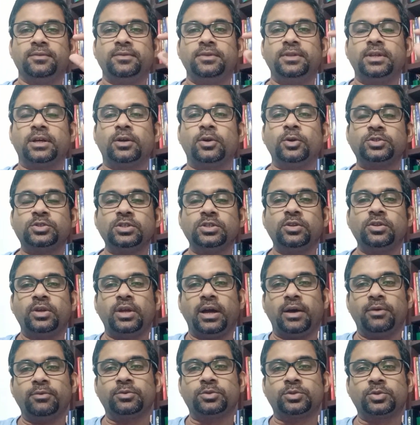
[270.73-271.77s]
the question you
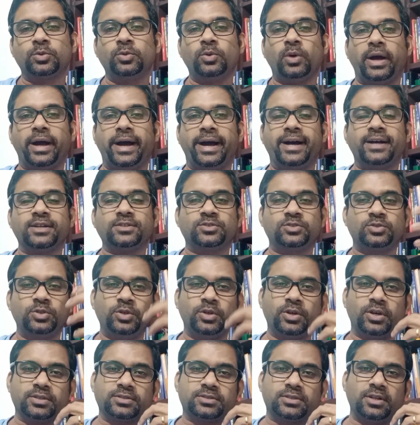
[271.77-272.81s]
have to ask to
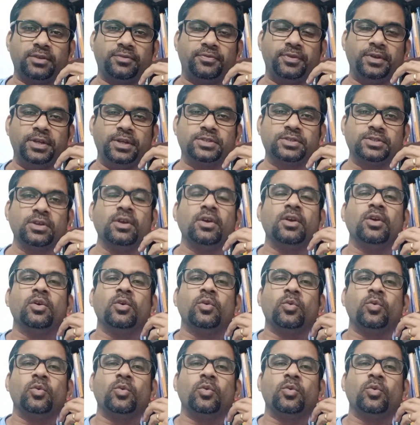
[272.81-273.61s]
yourself is